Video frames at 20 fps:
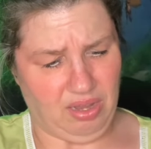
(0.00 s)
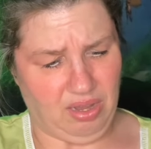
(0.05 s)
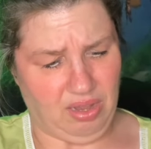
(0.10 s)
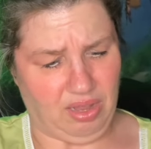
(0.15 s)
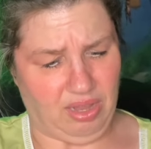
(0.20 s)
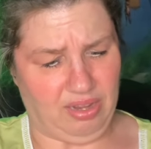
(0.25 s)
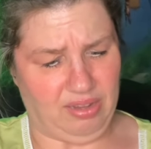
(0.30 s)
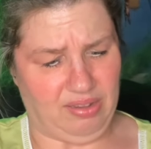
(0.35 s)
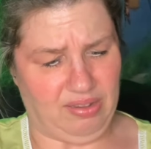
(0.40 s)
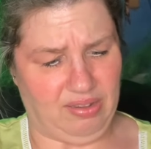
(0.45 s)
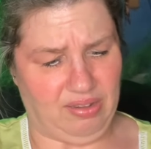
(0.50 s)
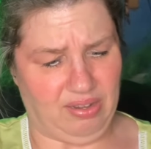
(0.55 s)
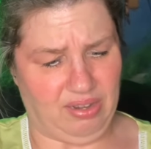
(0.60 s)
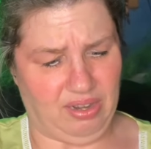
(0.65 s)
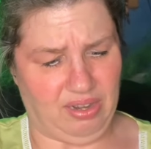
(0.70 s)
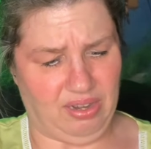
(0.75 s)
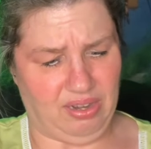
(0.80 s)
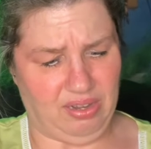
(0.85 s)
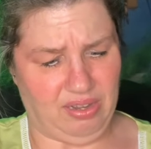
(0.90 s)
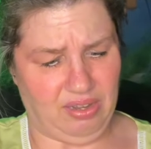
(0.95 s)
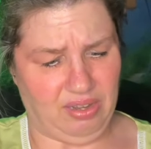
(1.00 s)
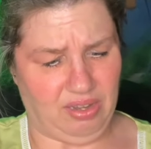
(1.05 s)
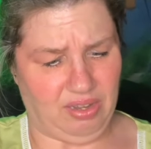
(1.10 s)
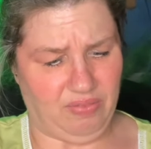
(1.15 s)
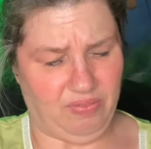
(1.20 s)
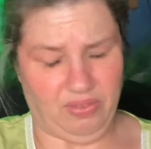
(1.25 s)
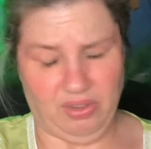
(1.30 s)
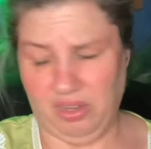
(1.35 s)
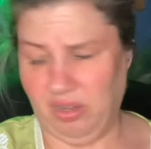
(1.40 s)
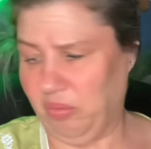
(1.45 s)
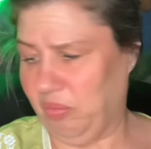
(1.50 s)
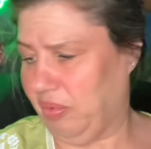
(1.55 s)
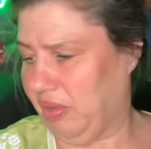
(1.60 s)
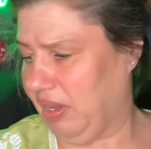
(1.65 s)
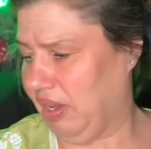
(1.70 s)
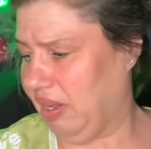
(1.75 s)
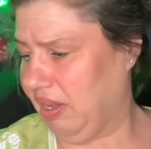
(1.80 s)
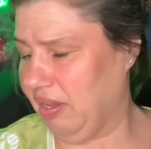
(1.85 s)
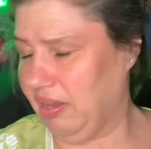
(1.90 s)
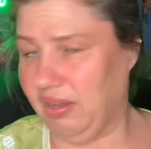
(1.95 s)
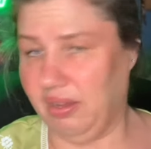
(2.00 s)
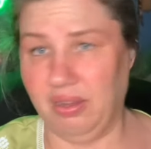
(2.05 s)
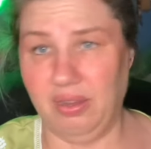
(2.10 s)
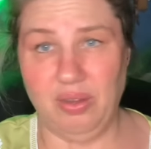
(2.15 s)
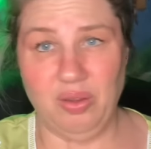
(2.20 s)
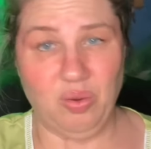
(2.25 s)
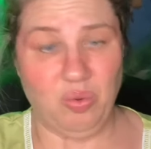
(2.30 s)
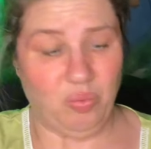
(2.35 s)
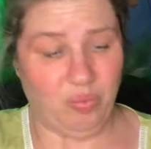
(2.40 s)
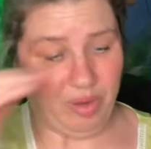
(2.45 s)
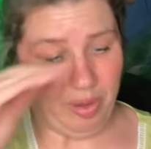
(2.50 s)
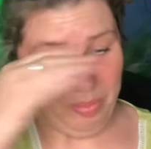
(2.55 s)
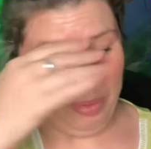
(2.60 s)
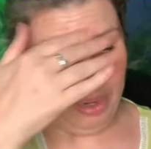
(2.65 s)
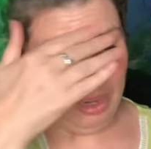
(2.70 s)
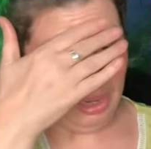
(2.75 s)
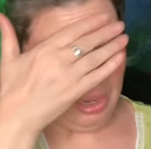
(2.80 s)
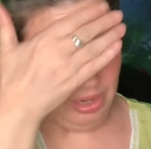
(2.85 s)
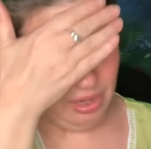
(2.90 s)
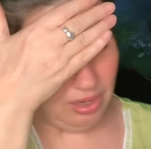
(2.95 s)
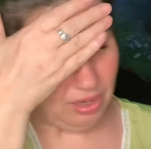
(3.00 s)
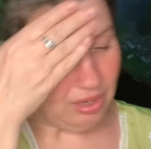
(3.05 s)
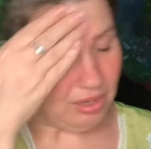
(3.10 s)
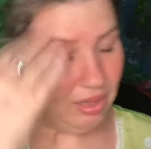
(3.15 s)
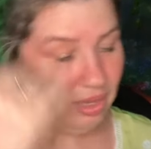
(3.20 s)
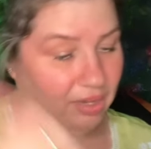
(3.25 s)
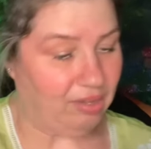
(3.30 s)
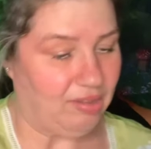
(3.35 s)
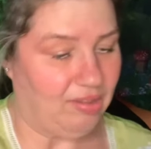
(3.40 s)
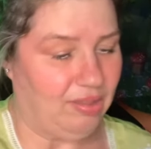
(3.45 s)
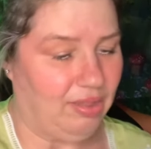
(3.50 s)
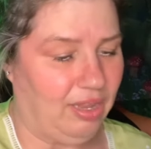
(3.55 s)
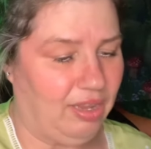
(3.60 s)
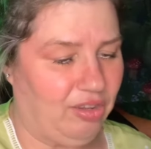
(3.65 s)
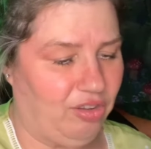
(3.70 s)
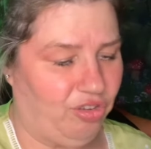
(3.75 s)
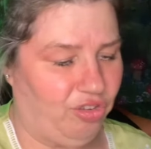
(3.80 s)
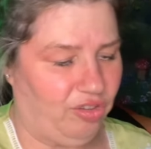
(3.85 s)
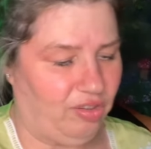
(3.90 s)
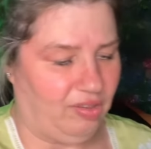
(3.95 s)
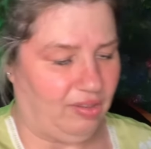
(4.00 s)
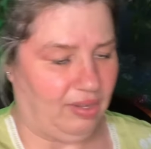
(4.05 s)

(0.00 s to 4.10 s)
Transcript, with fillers: let's see if it can be remedied. Let's, let's just